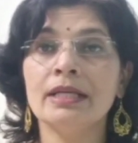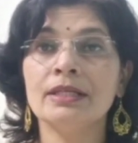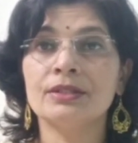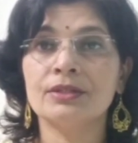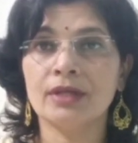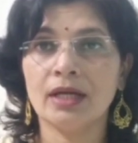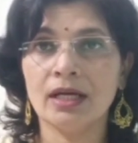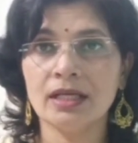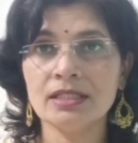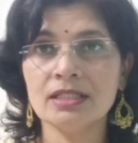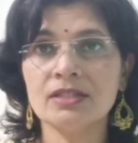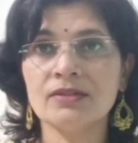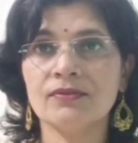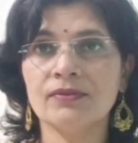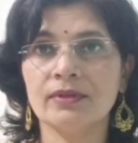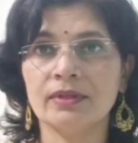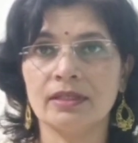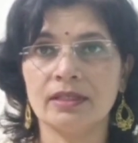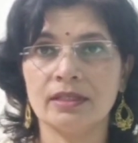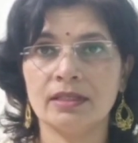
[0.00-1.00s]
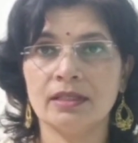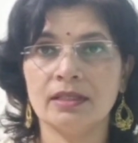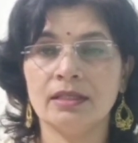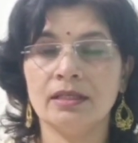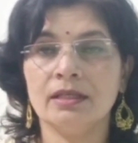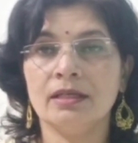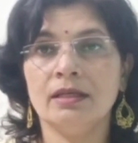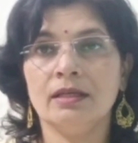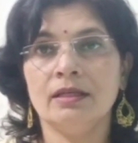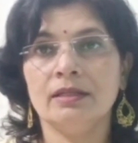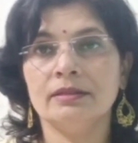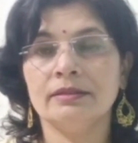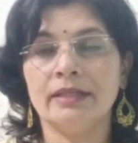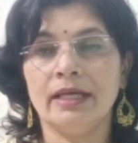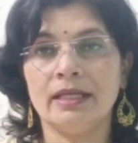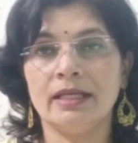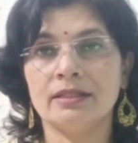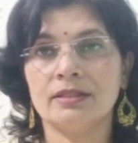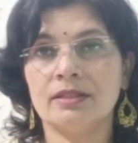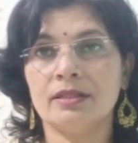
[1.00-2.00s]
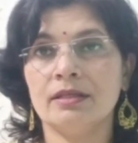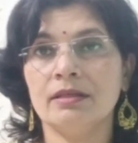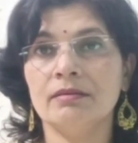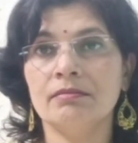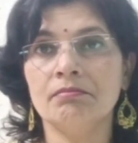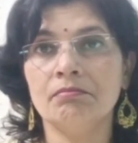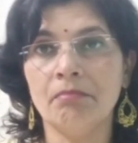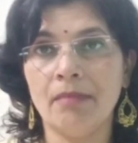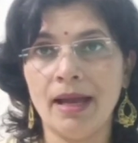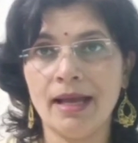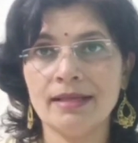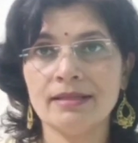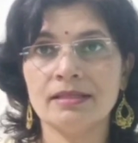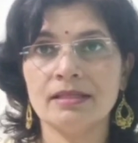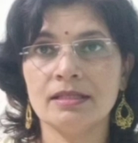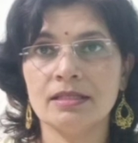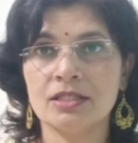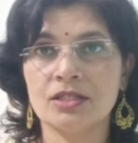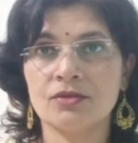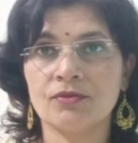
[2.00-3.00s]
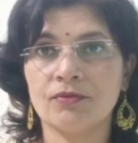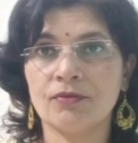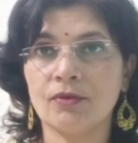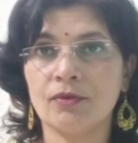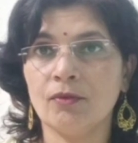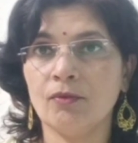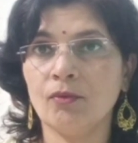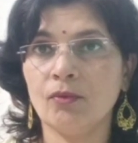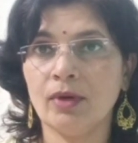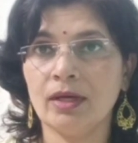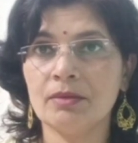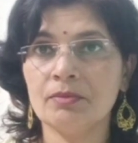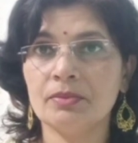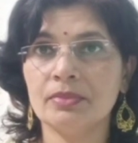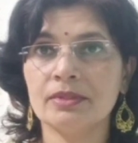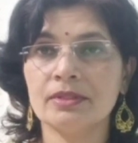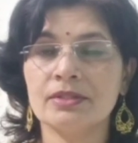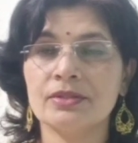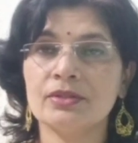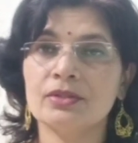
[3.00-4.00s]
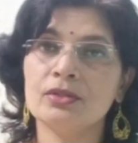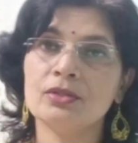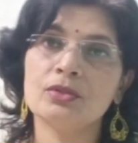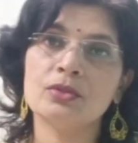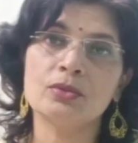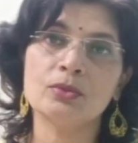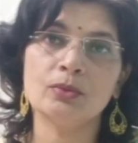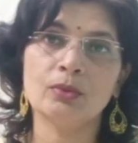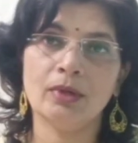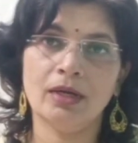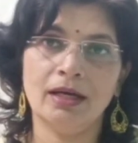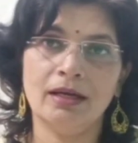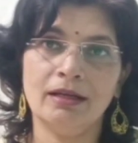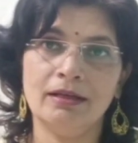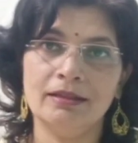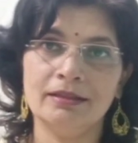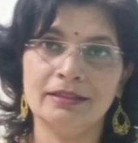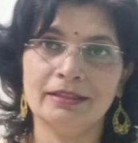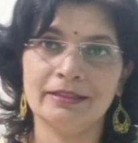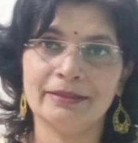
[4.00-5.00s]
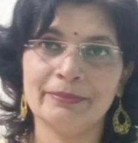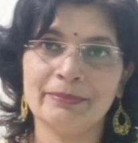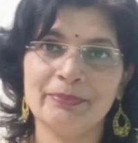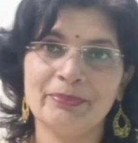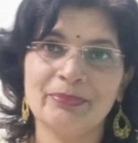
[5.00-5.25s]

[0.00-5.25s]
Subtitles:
transfer that message from one person to another.